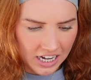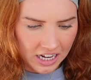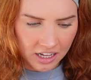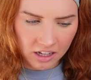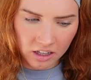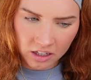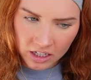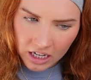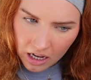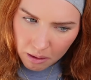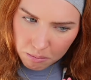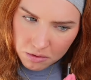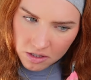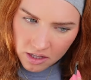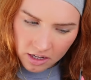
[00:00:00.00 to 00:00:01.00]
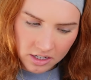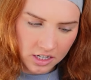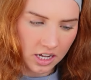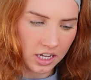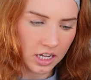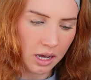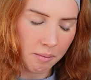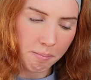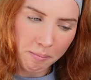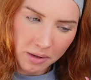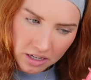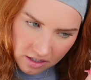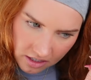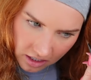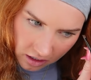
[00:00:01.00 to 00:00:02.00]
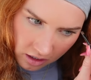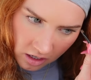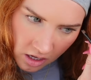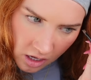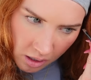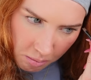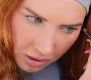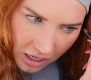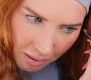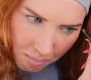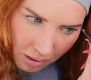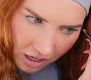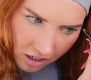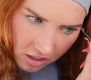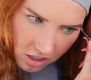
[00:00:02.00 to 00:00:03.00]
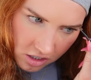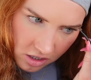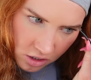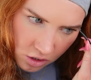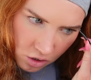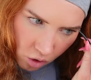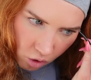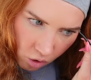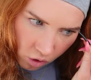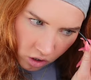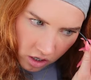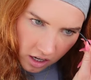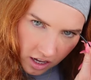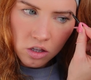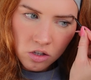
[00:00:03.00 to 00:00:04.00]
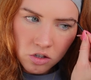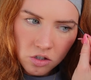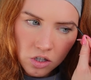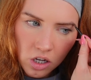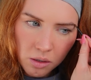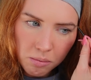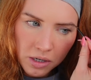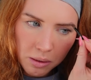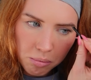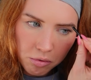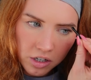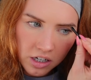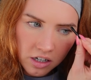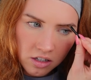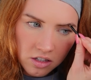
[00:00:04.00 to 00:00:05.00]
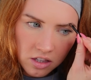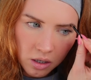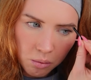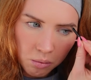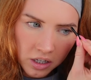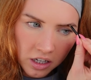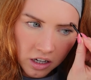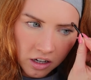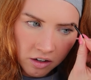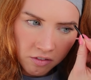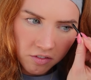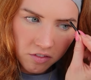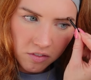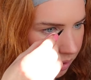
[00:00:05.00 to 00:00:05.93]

little gaps that I am missing. But yeah, back to the dog. There's so many breeds that we have